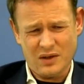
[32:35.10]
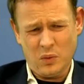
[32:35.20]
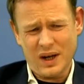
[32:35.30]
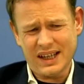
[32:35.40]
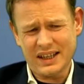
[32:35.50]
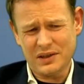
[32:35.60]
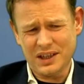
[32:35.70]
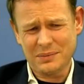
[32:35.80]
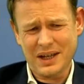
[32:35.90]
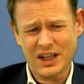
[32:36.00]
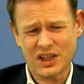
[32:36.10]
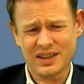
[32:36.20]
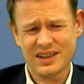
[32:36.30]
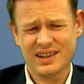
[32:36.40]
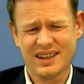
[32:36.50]
One line you didn't
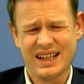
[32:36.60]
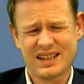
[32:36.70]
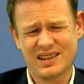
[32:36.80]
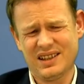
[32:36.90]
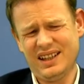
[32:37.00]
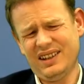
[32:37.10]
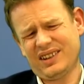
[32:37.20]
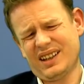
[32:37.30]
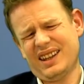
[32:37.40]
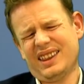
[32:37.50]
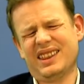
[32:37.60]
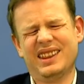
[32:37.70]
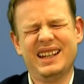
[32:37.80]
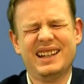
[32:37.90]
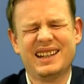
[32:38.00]
mention that is, I
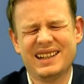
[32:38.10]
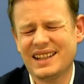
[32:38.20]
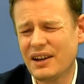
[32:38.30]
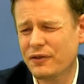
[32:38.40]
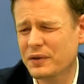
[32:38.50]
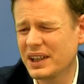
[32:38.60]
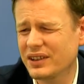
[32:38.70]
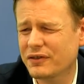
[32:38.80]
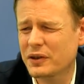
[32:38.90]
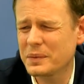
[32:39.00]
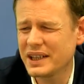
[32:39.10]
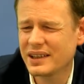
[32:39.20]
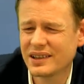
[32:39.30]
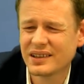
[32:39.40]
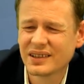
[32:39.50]
think, enough reason for me
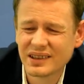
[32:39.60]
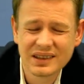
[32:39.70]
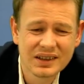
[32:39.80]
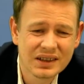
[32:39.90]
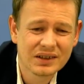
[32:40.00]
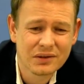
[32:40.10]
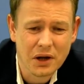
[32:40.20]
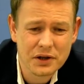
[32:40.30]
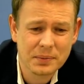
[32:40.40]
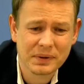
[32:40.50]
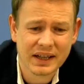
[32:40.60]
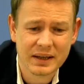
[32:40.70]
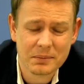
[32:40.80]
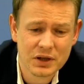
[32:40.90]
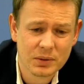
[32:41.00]
not to play
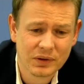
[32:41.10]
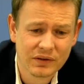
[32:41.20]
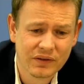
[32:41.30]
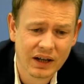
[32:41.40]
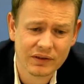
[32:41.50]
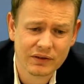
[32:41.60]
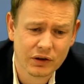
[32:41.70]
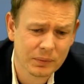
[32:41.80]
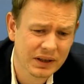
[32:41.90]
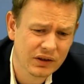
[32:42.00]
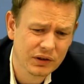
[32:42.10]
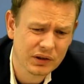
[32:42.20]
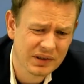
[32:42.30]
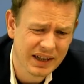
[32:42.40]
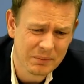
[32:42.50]
bishop c5 in the first place.
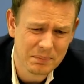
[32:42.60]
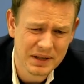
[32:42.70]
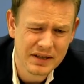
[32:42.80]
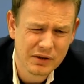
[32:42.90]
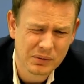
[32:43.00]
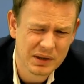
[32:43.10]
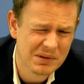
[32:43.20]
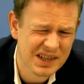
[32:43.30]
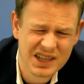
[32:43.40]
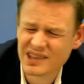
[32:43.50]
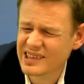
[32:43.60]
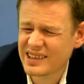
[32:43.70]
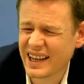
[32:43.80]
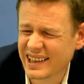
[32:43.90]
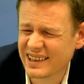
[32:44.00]
Also knight b3, which
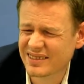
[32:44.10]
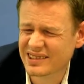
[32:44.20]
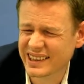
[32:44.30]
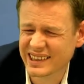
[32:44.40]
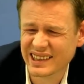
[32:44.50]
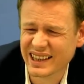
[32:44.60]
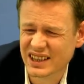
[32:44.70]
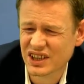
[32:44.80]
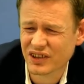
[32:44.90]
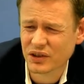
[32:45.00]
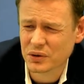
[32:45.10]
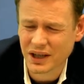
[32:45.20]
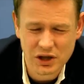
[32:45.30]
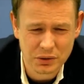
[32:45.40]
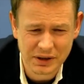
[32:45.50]
I never really liked, just
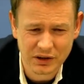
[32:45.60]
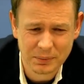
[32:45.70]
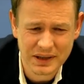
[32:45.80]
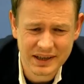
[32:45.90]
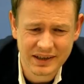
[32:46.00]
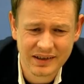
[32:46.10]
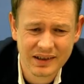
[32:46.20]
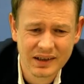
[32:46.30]
structurally speaking.